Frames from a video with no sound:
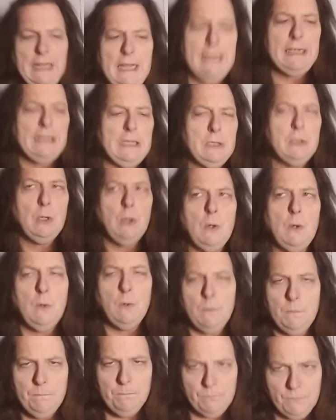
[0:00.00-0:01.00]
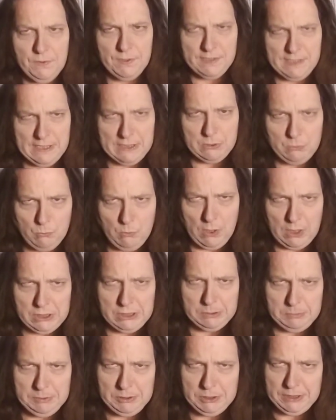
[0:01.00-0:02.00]
got to go set the washing
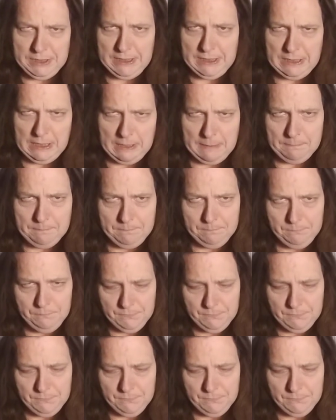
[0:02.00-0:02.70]
machine up.